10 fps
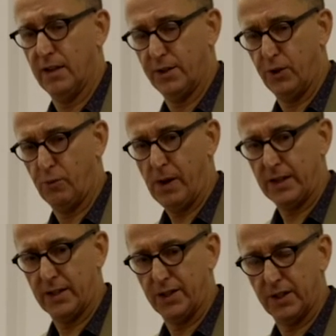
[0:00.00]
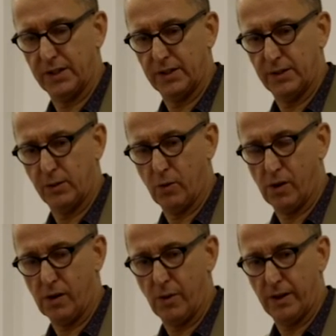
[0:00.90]
two passages to
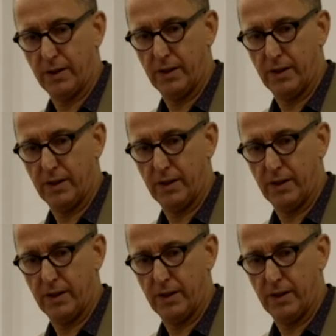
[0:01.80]
work with.